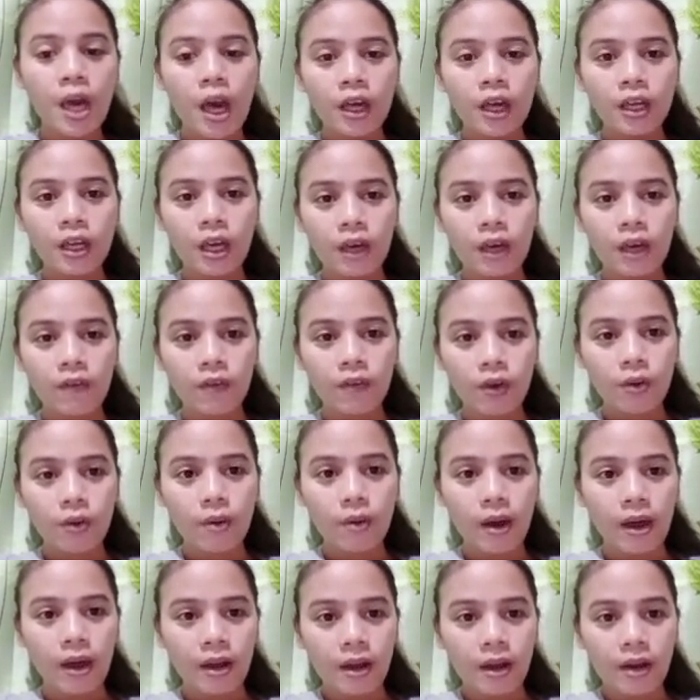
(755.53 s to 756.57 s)
give you
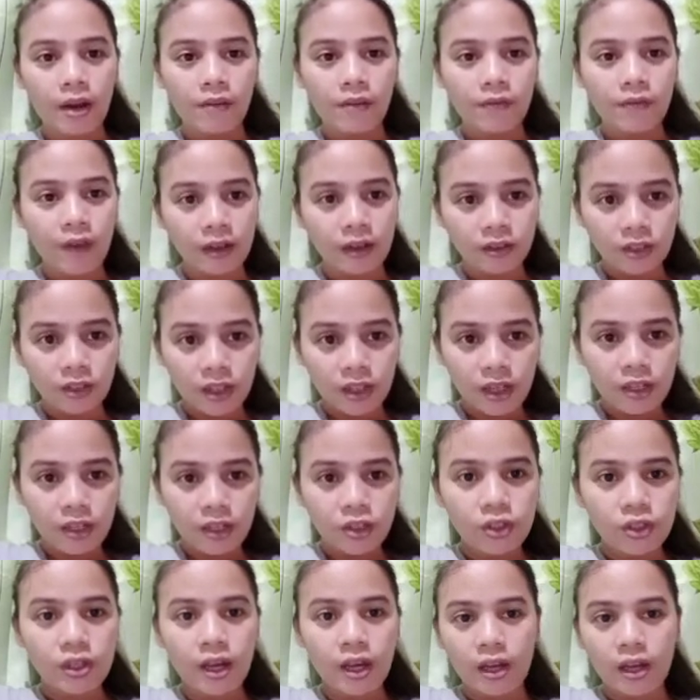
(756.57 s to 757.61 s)
an advantage
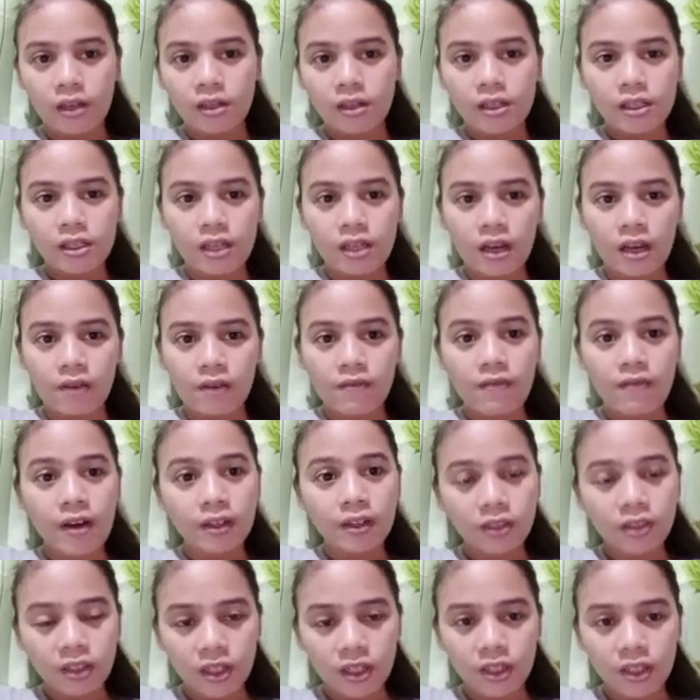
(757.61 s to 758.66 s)
and
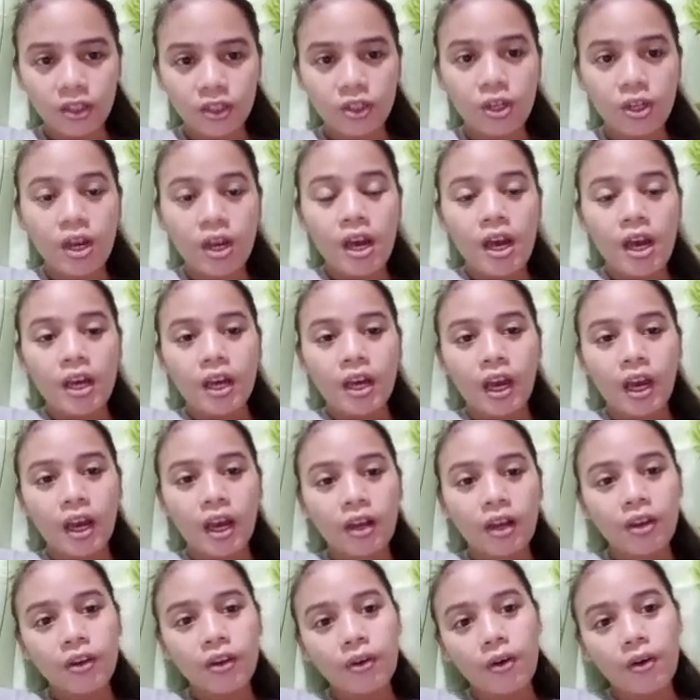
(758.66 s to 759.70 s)
disadvantage in
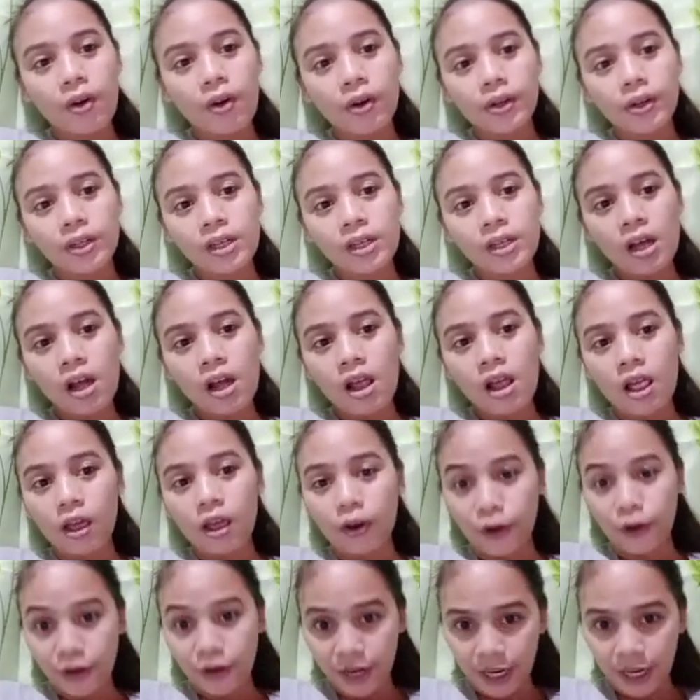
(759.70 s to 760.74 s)
your
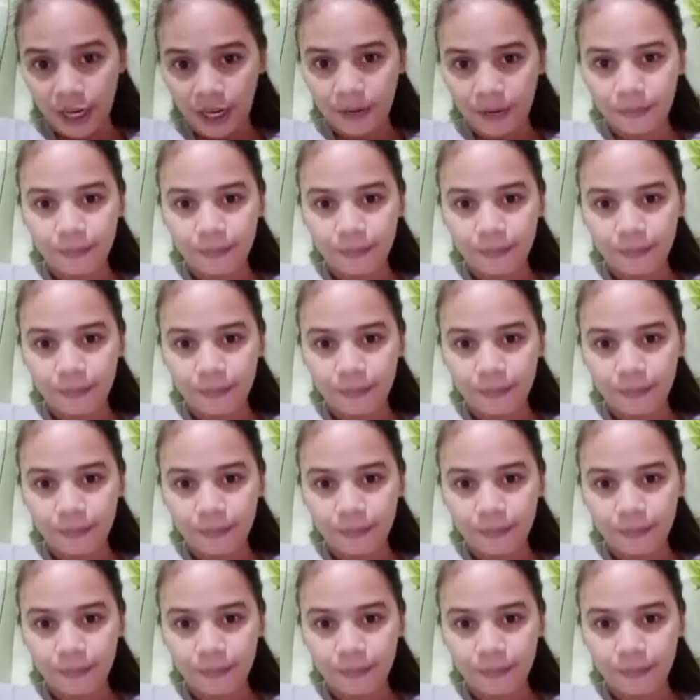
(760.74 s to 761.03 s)
learning.